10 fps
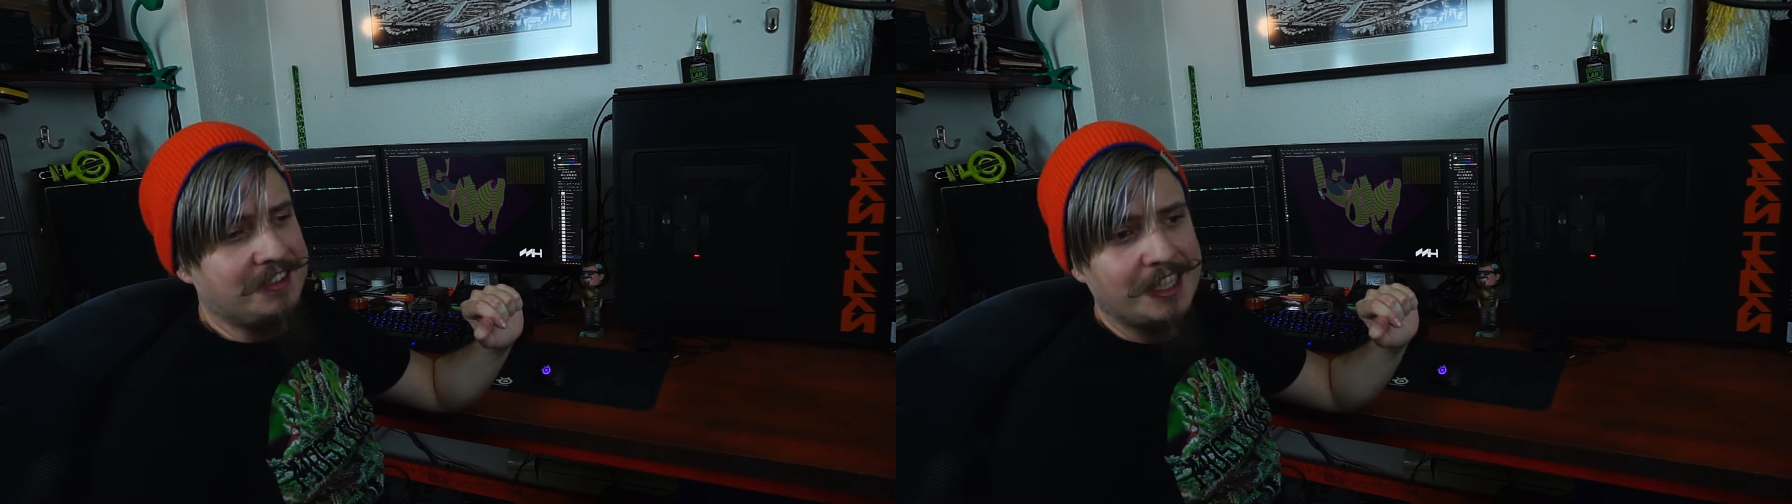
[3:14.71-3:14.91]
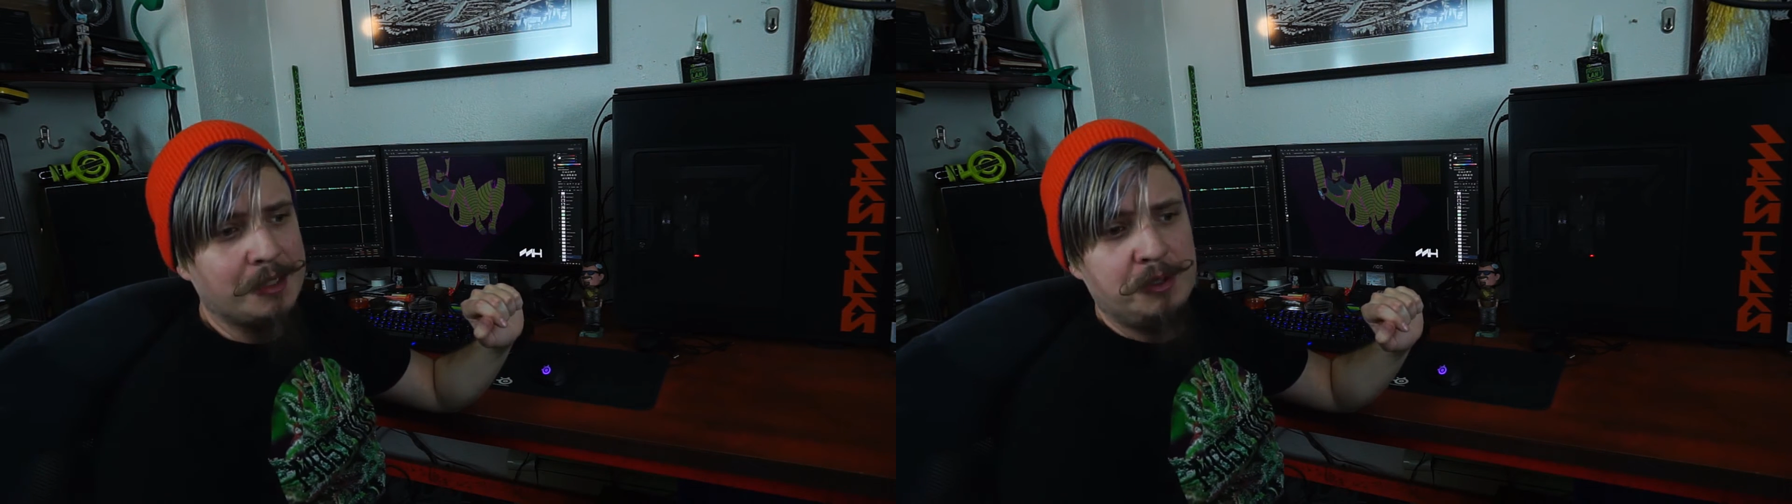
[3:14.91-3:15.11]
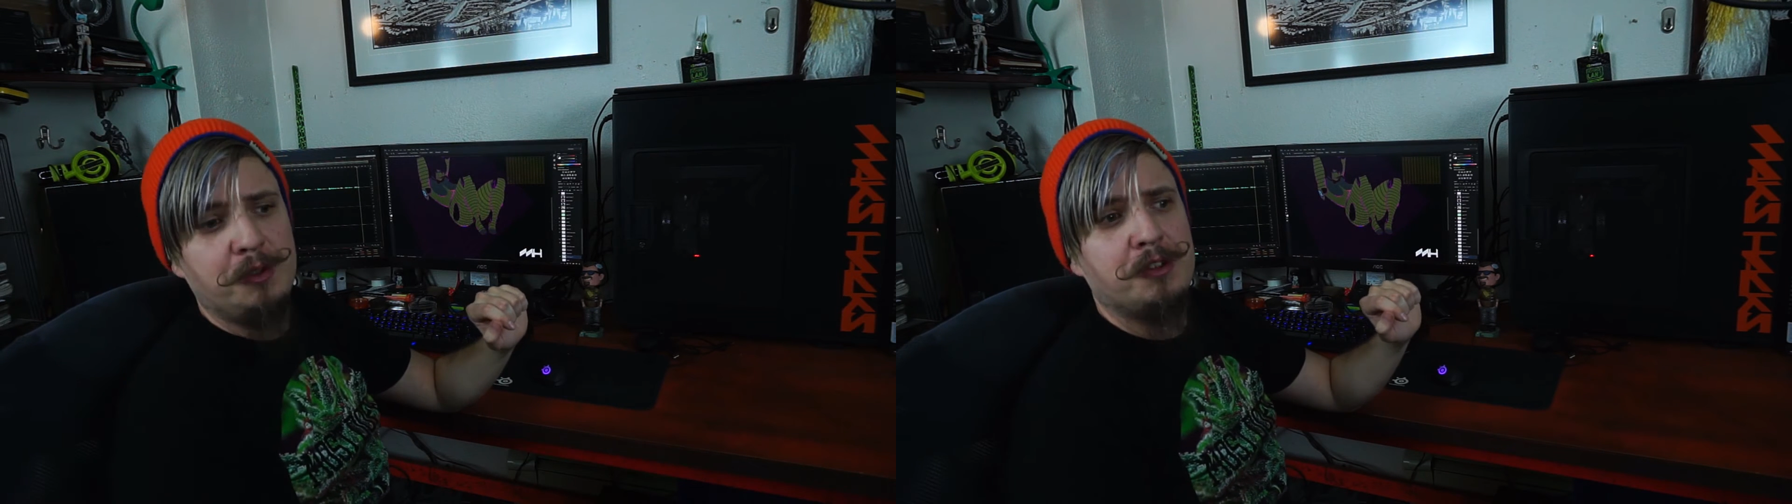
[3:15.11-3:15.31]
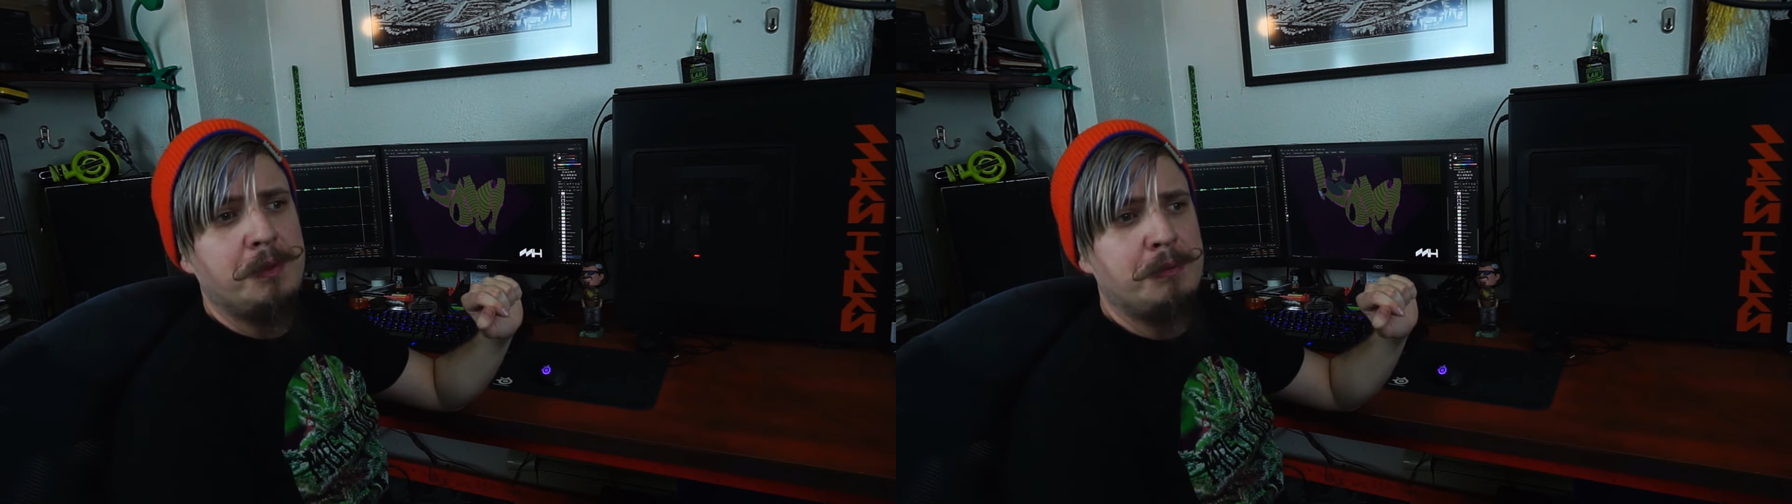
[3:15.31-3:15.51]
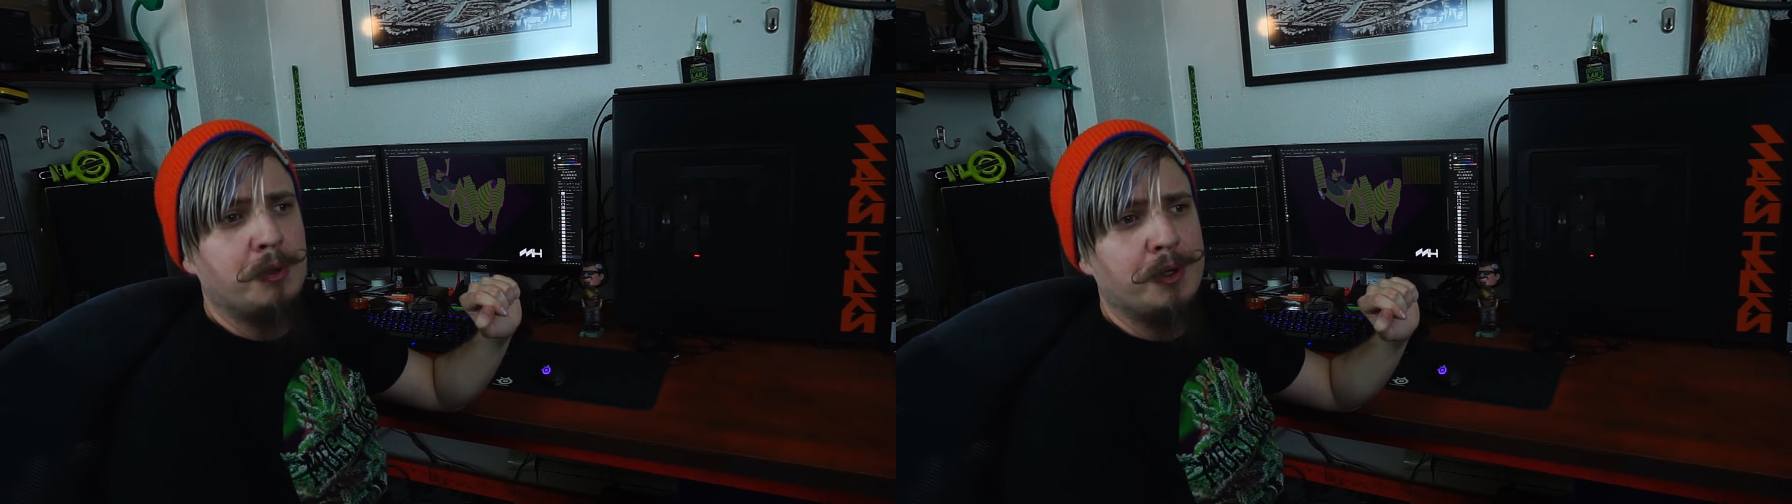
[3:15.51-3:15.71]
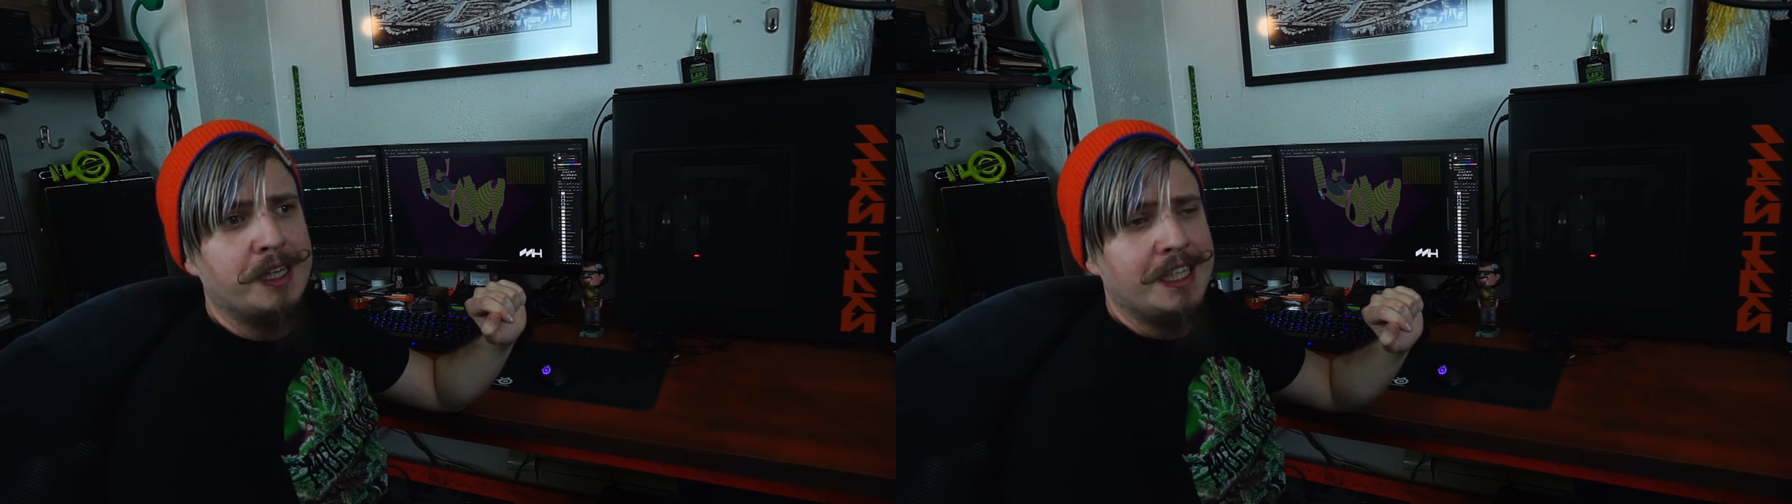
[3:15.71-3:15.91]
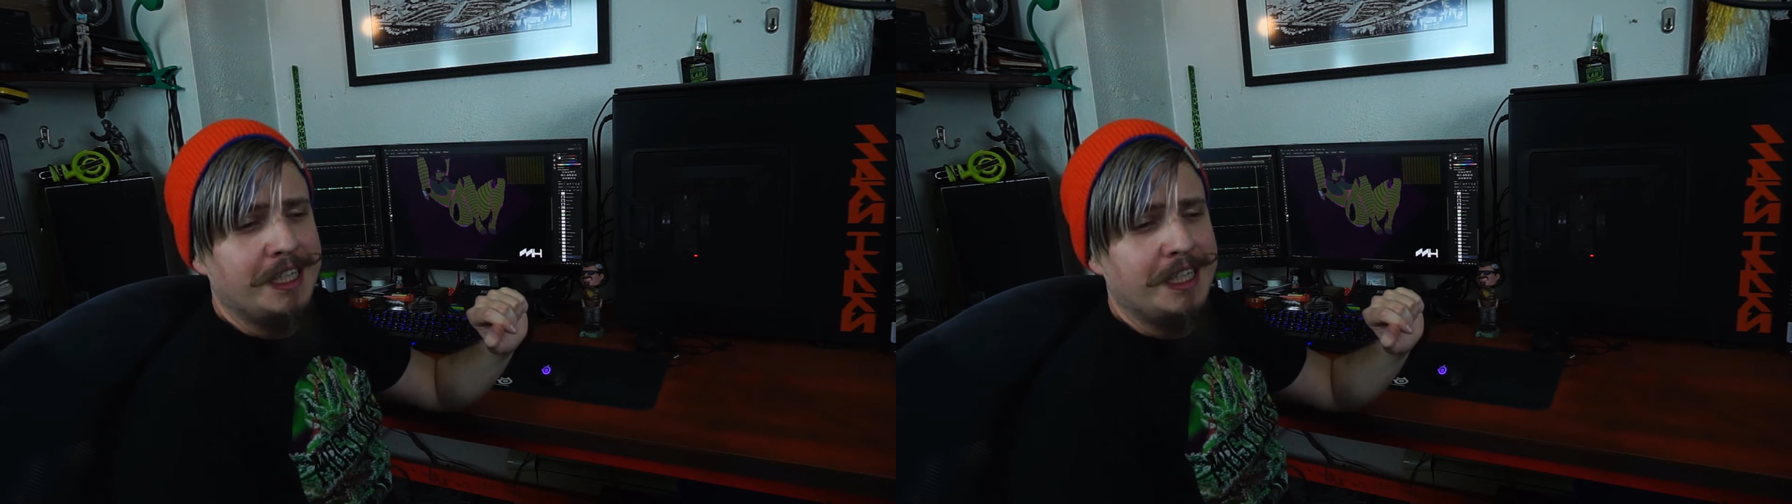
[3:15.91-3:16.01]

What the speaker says: take up a USB port,